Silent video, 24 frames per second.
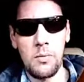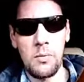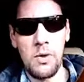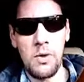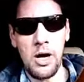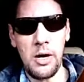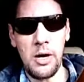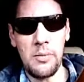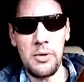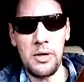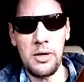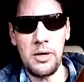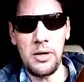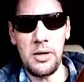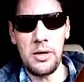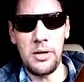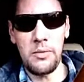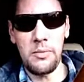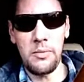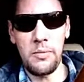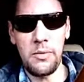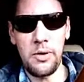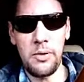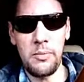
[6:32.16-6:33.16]
Wabi
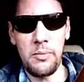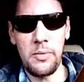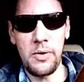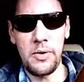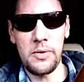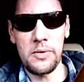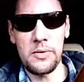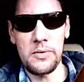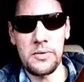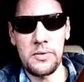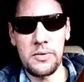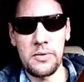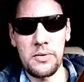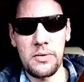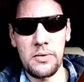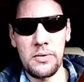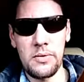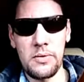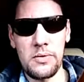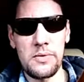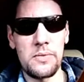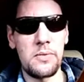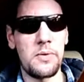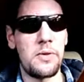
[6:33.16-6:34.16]
windmill
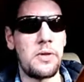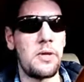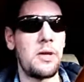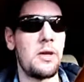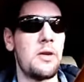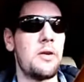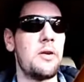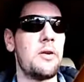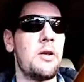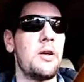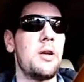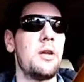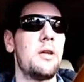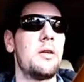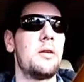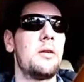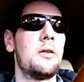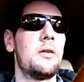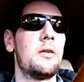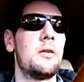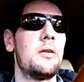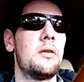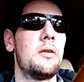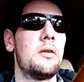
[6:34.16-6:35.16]
screws with the internet.
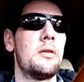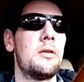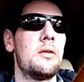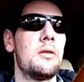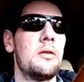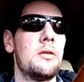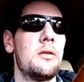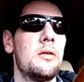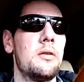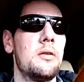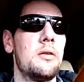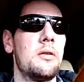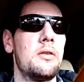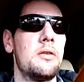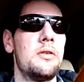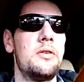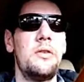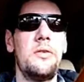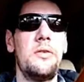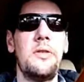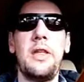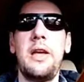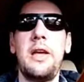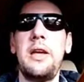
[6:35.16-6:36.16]

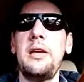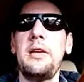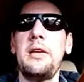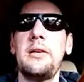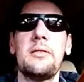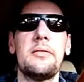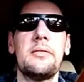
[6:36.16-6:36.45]
Do they?